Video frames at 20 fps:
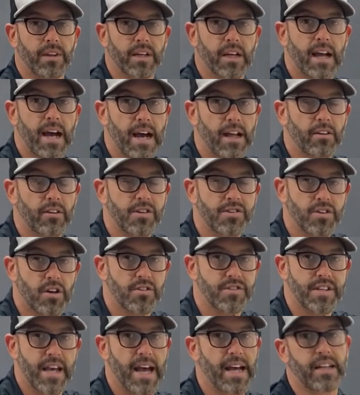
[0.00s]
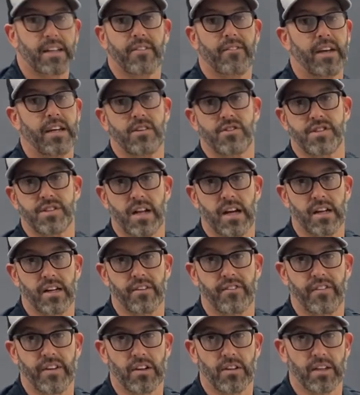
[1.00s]
the collar starts to activate, she's not going
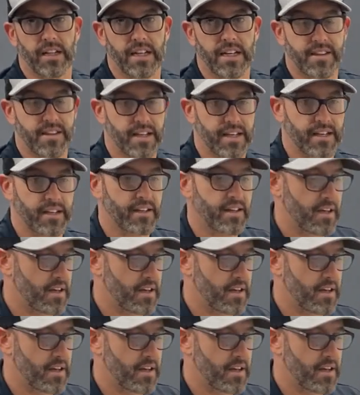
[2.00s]
to feel anything.